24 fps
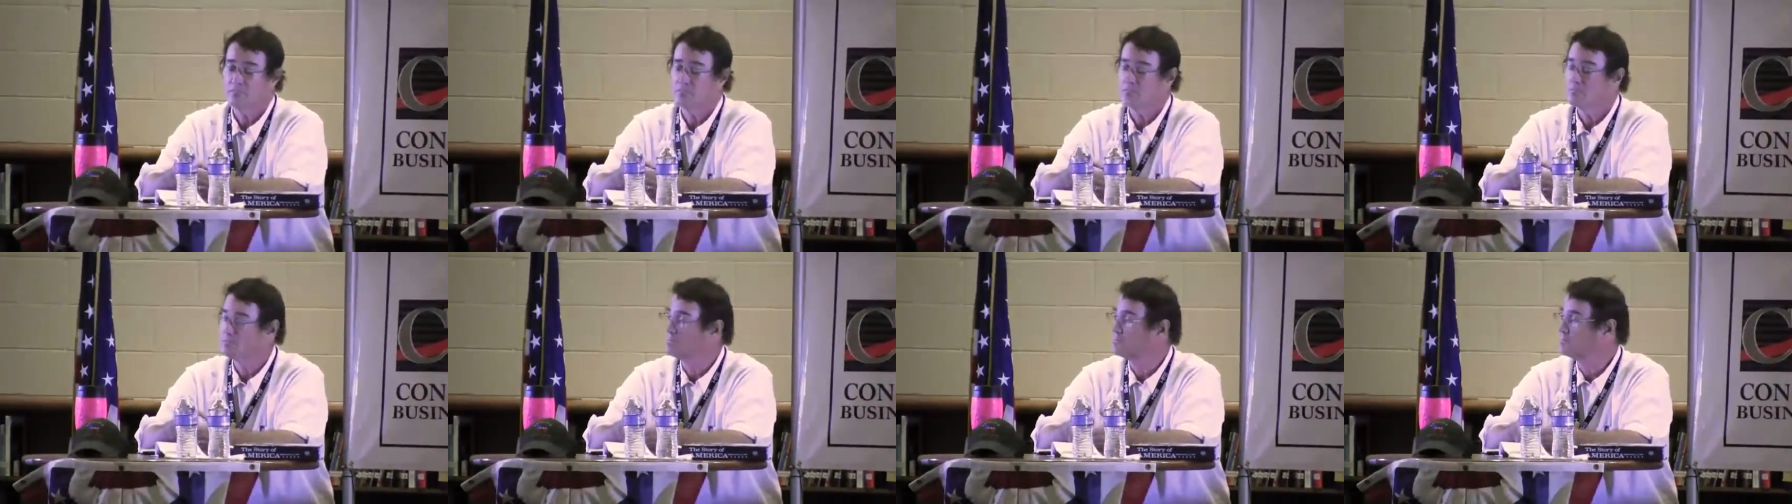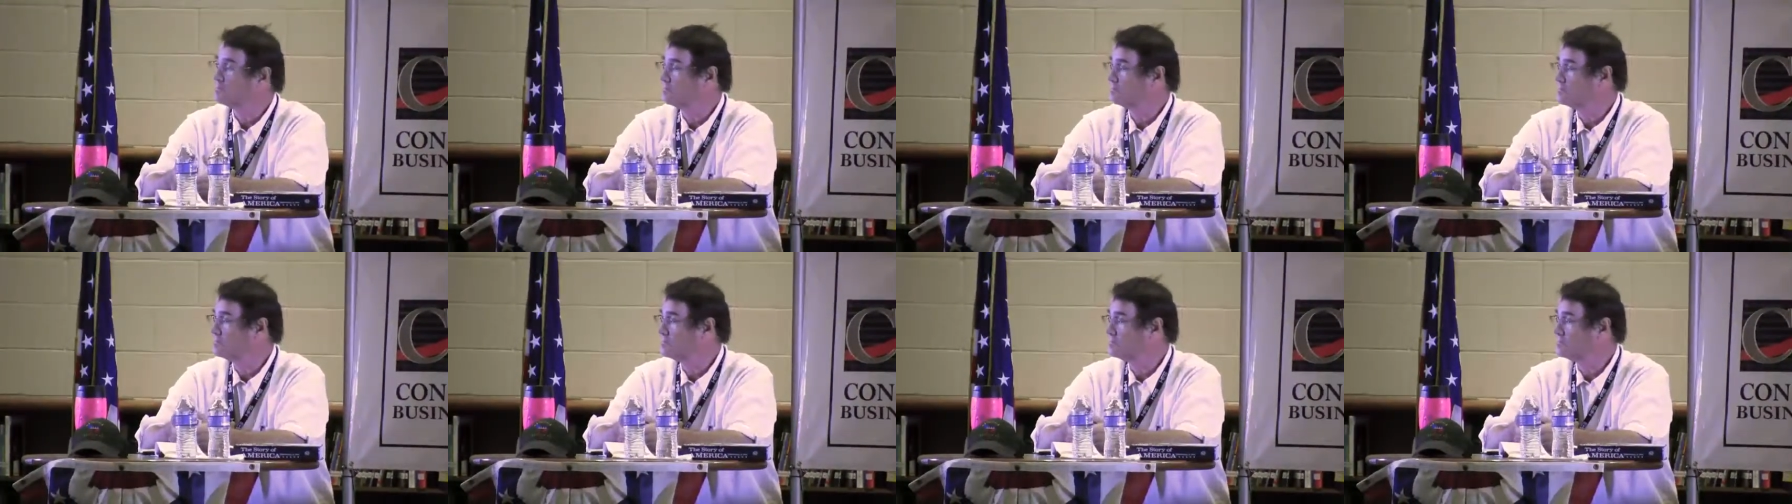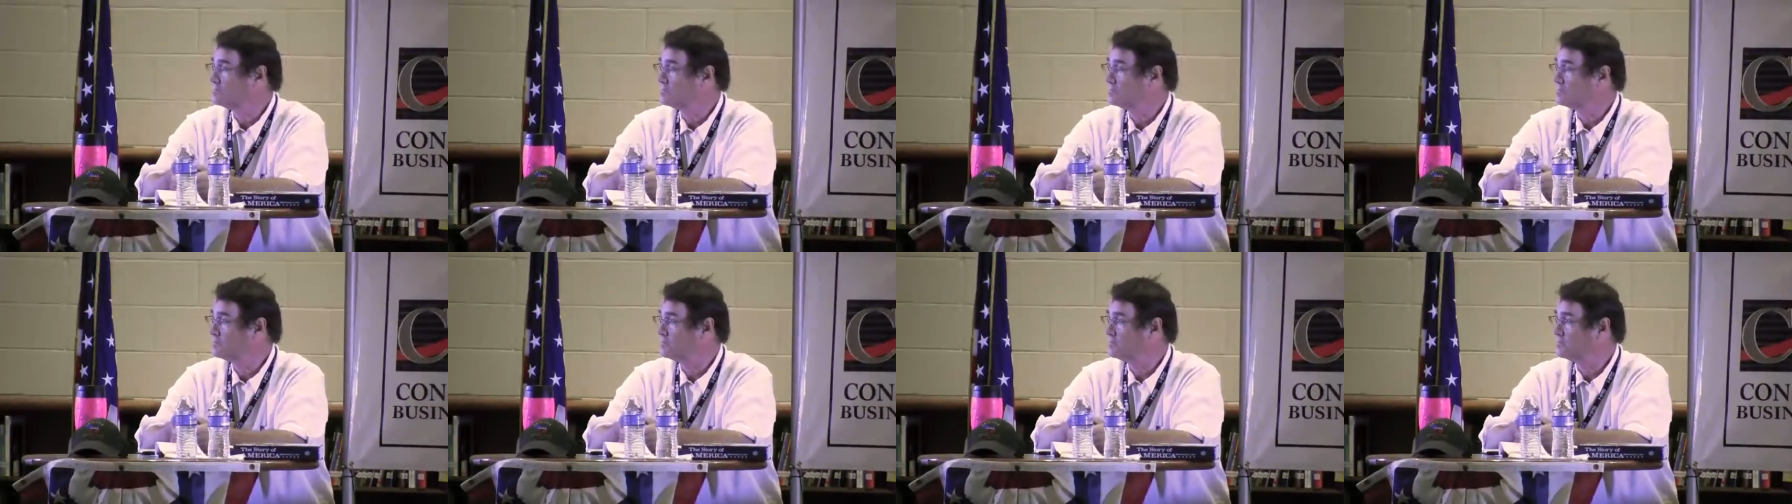
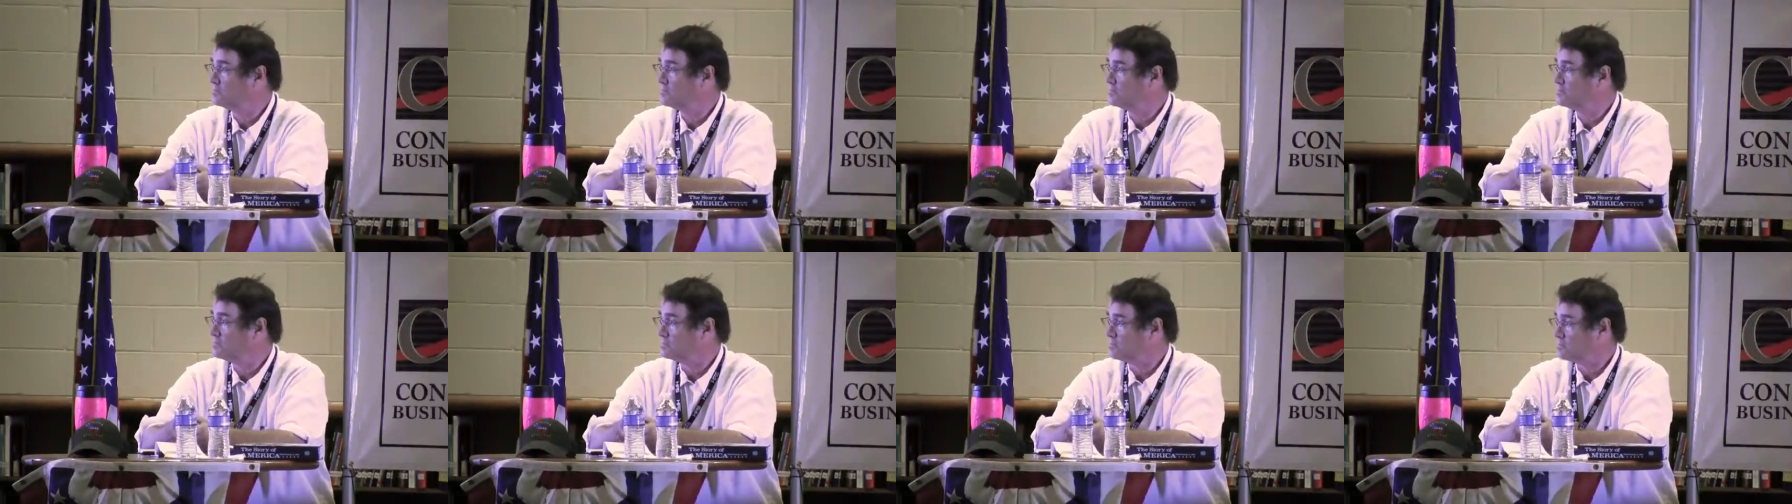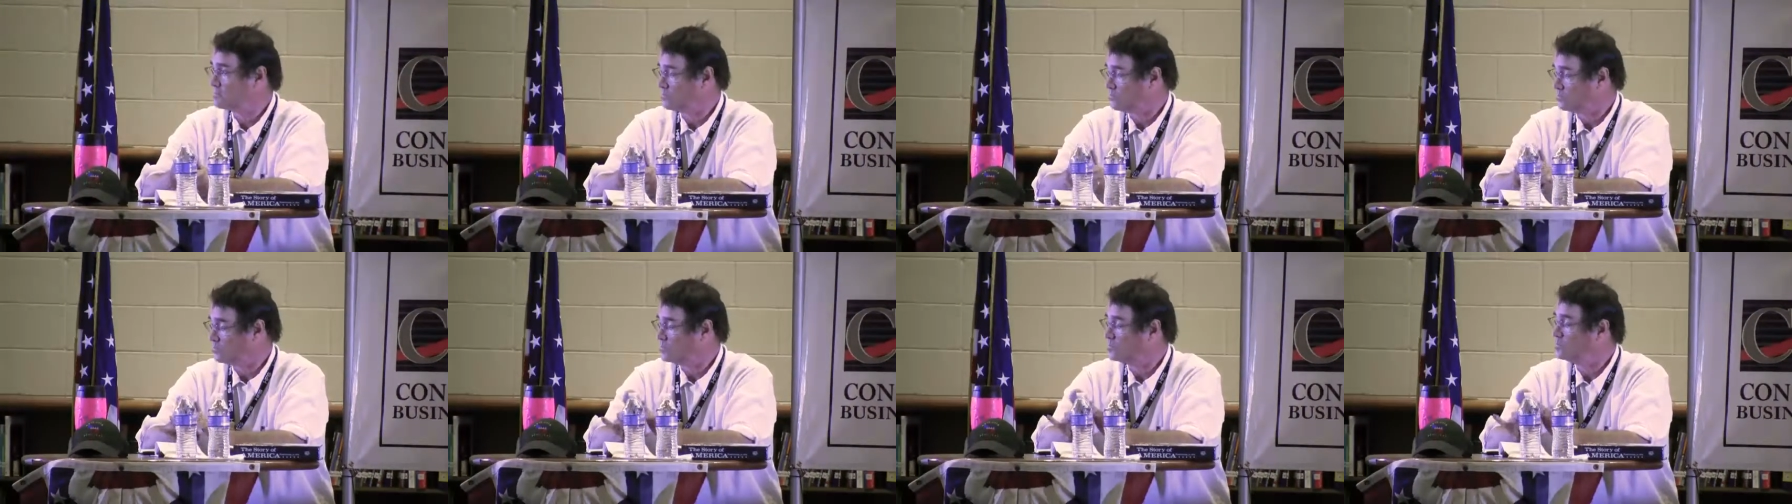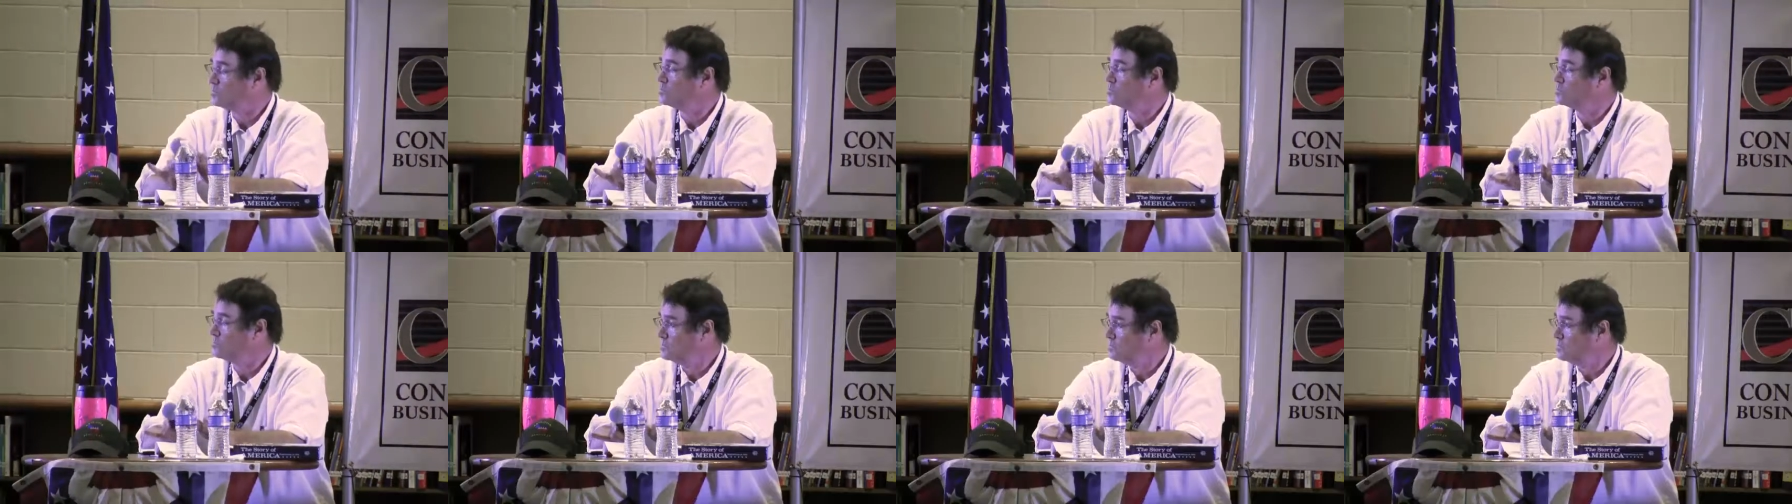Hold up
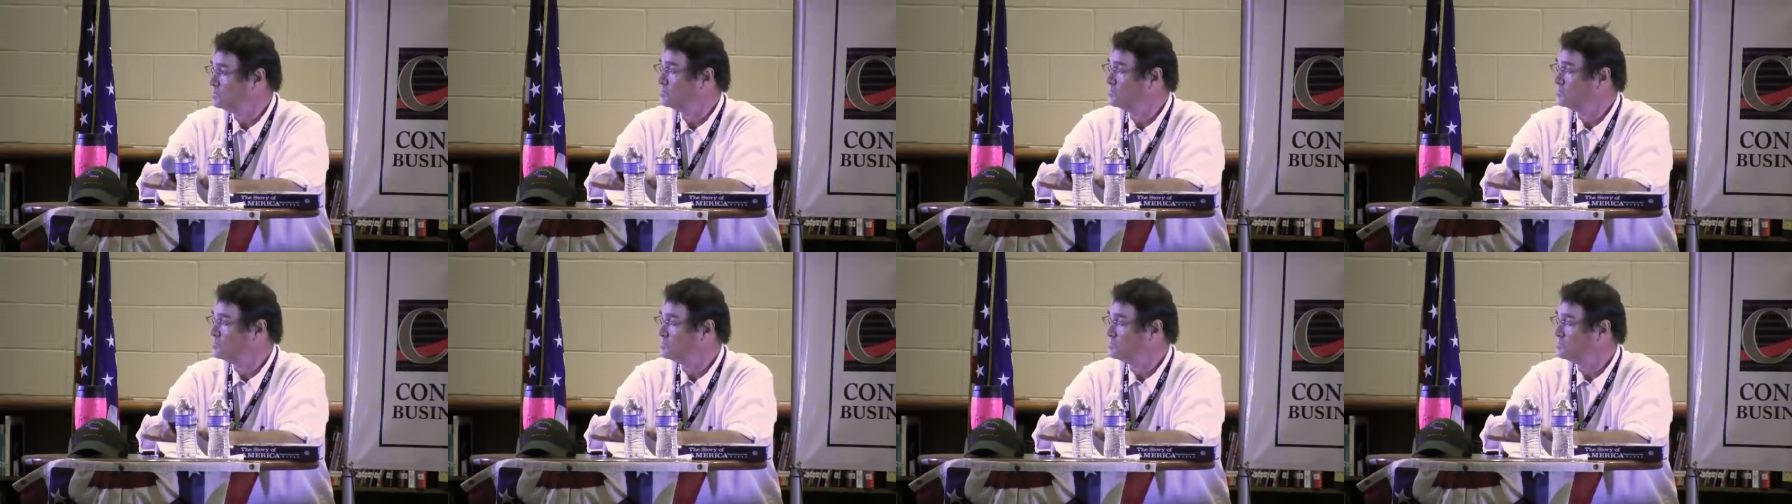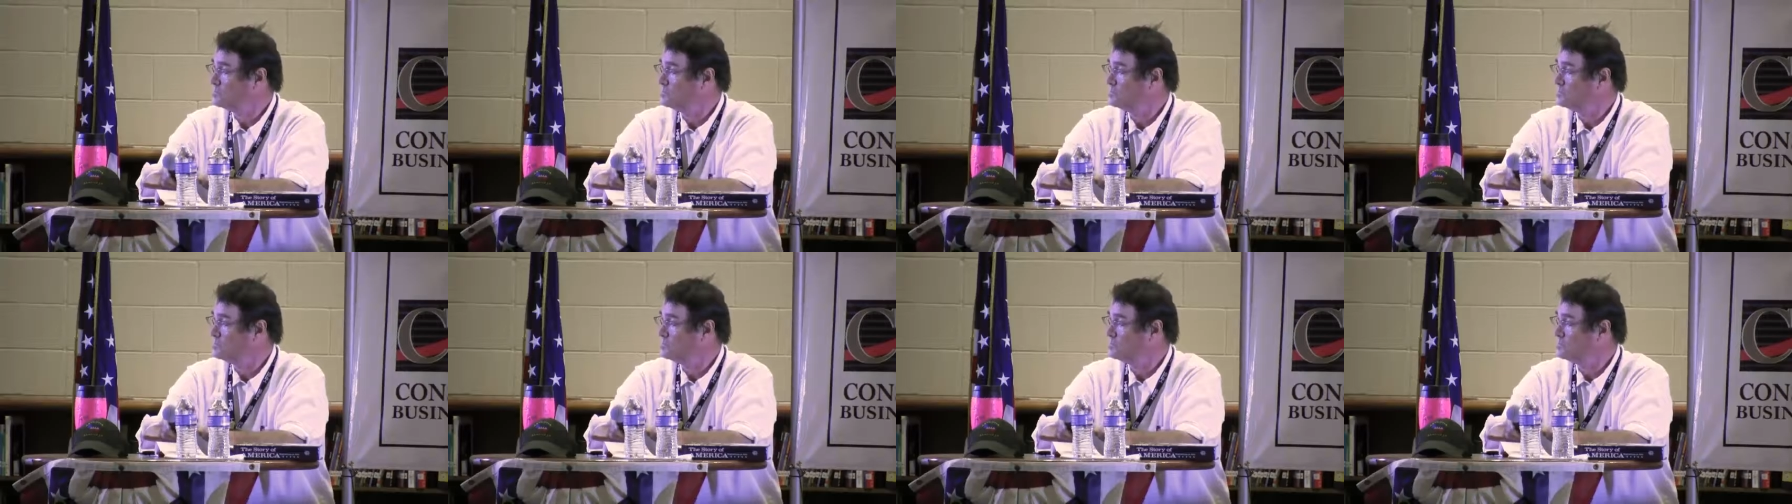applause, please.